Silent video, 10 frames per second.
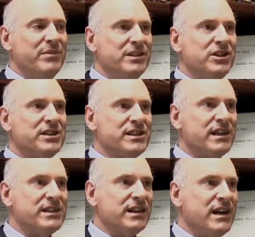It just
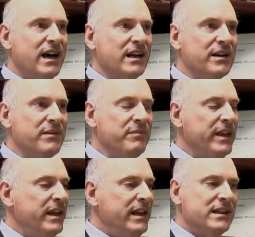doesn't cut it.
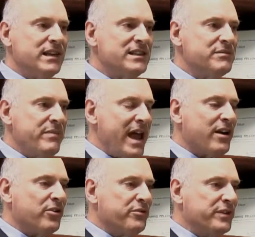It doesn't
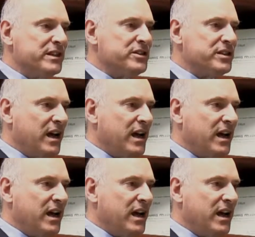matter if it's